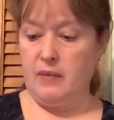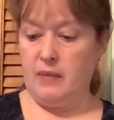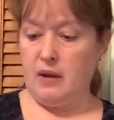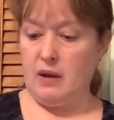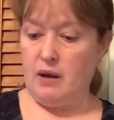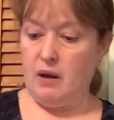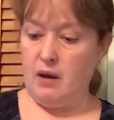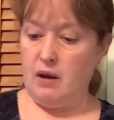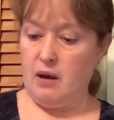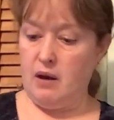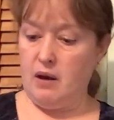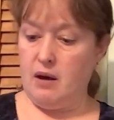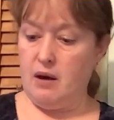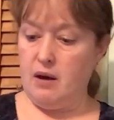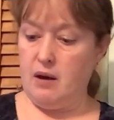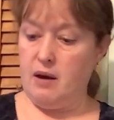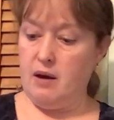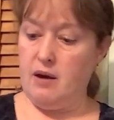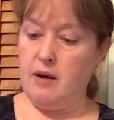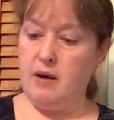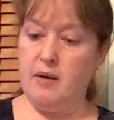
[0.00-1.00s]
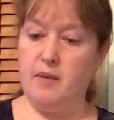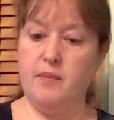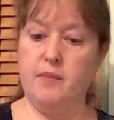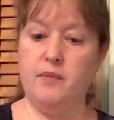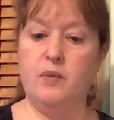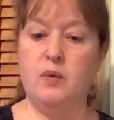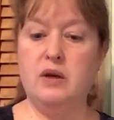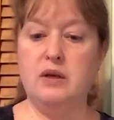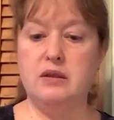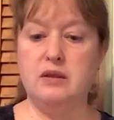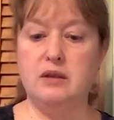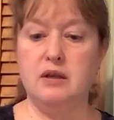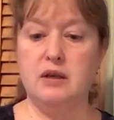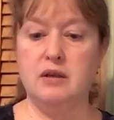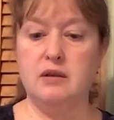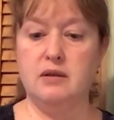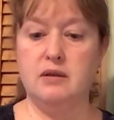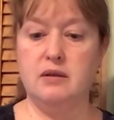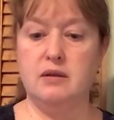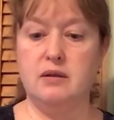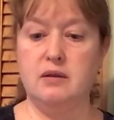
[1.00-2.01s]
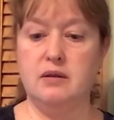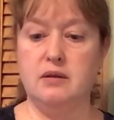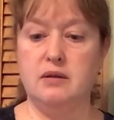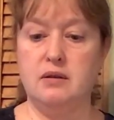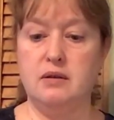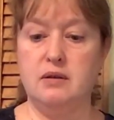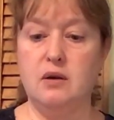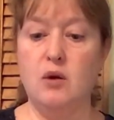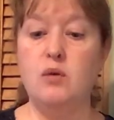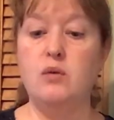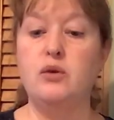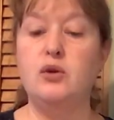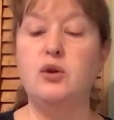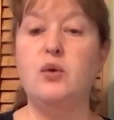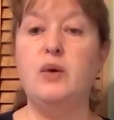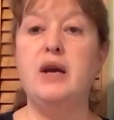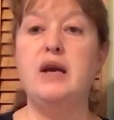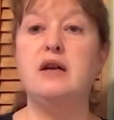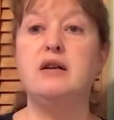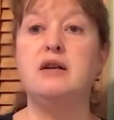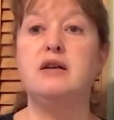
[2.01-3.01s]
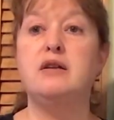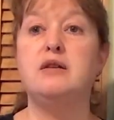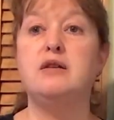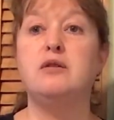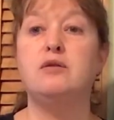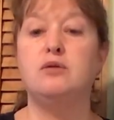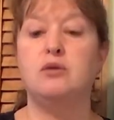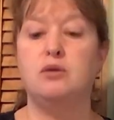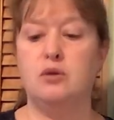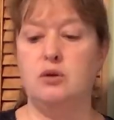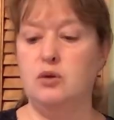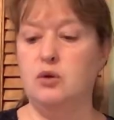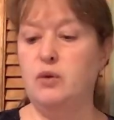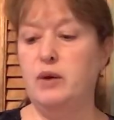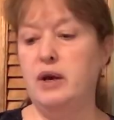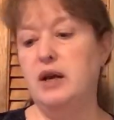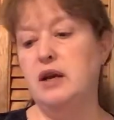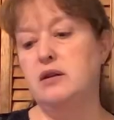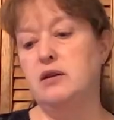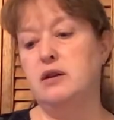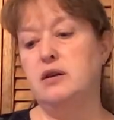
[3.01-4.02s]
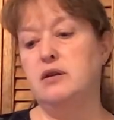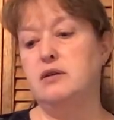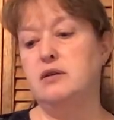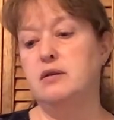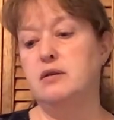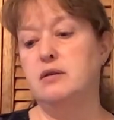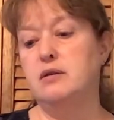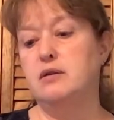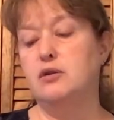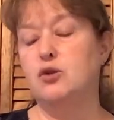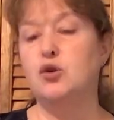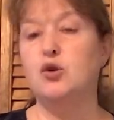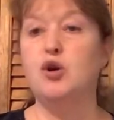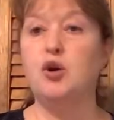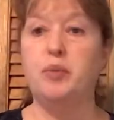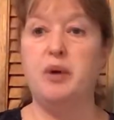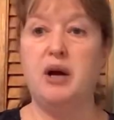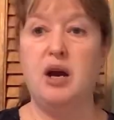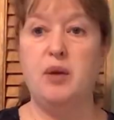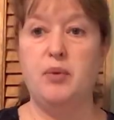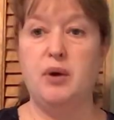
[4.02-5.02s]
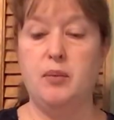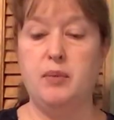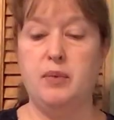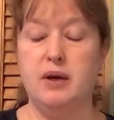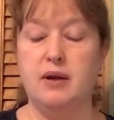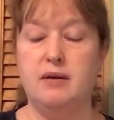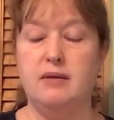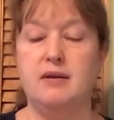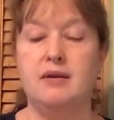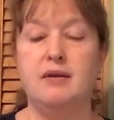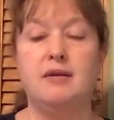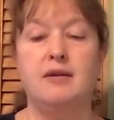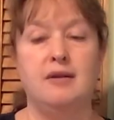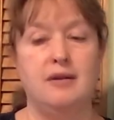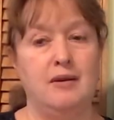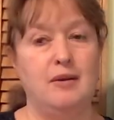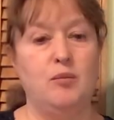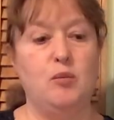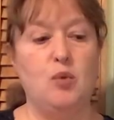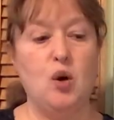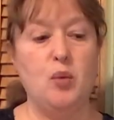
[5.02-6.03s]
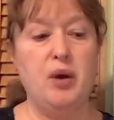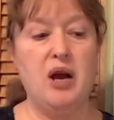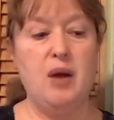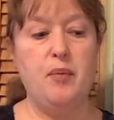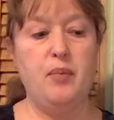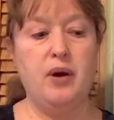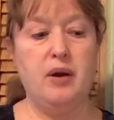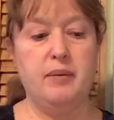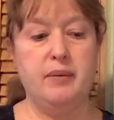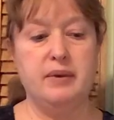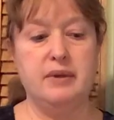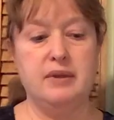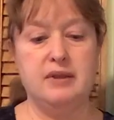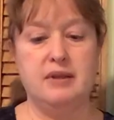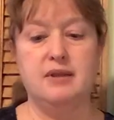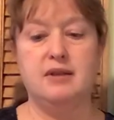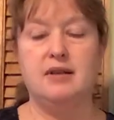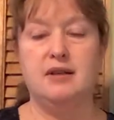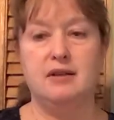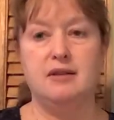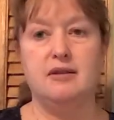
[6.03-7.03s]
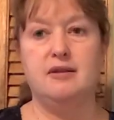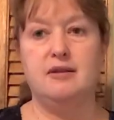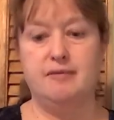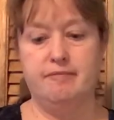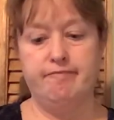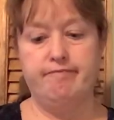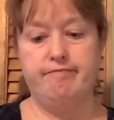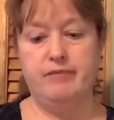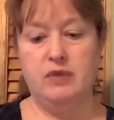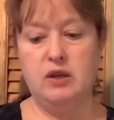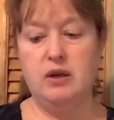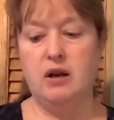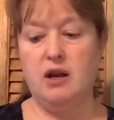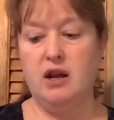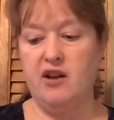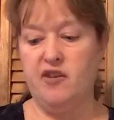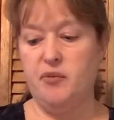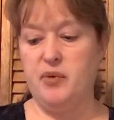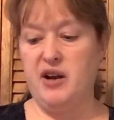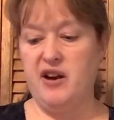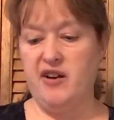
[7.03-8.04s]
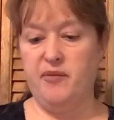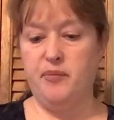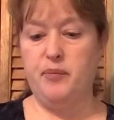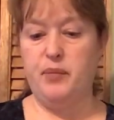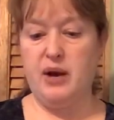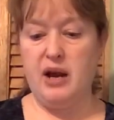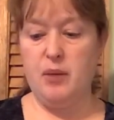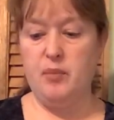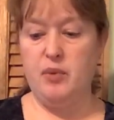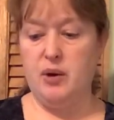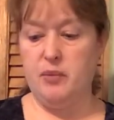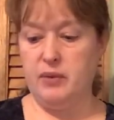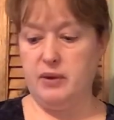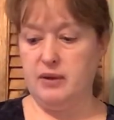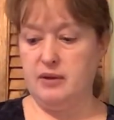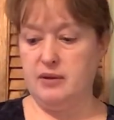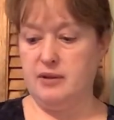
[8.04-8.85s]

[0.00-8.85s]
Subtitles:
What is this? Oh, New England sugar pie pumpkin. More pie pumpkins, because you gotta have pie pumpkins.